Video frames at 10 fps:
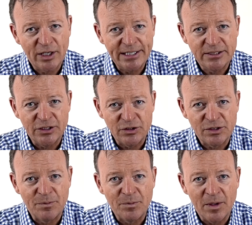do
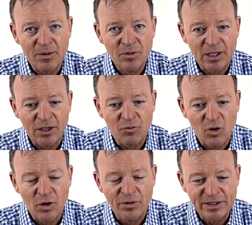some,
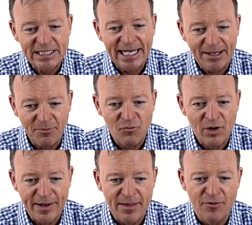on the day
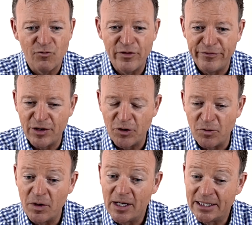rather than
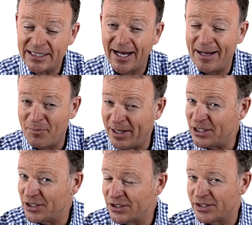review type
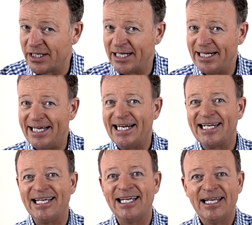patients that are
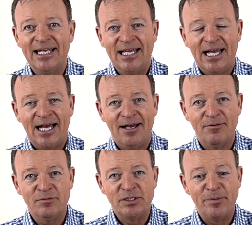likely
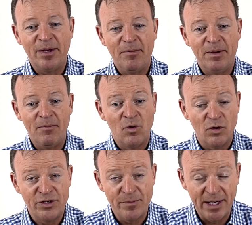to be a bit more
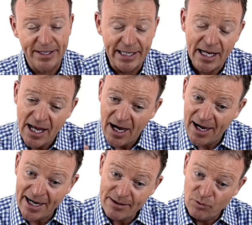demanding.
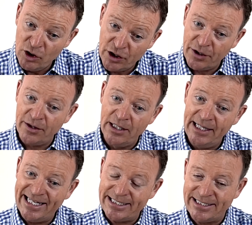I look at the
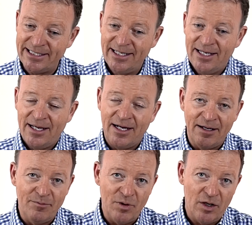list
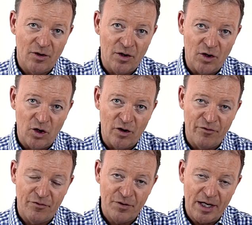
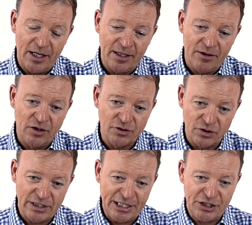of
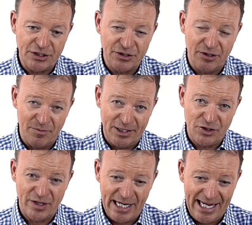consultations that my
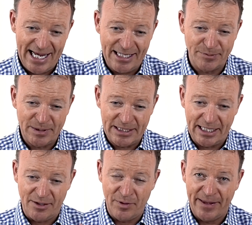trainee has,
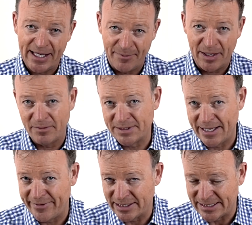particularly when they're coming up to
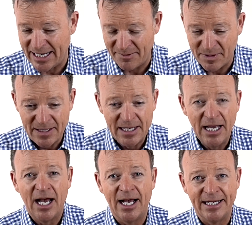their exam,
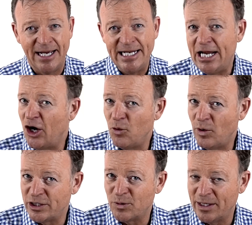and I know
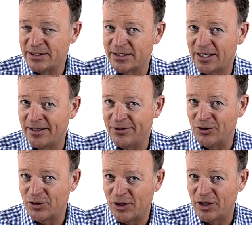which ones
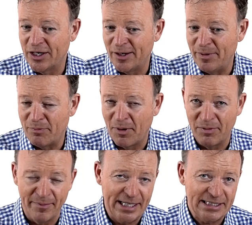are going to be
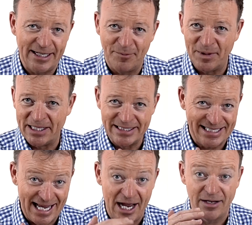problematic because
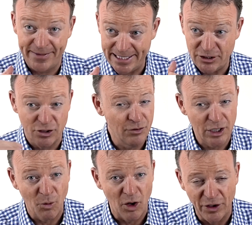they do
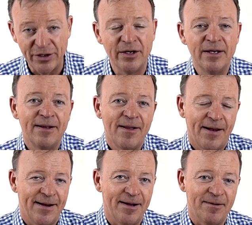go on,
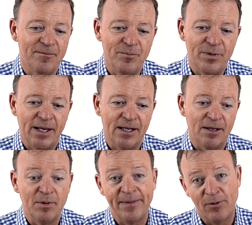
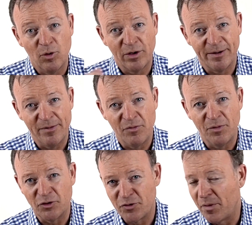and they will come in with
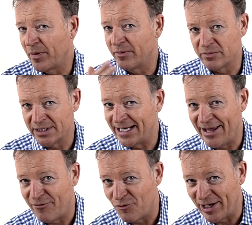multiple problems. They're
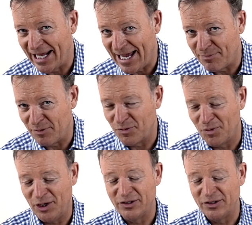never really happy with what you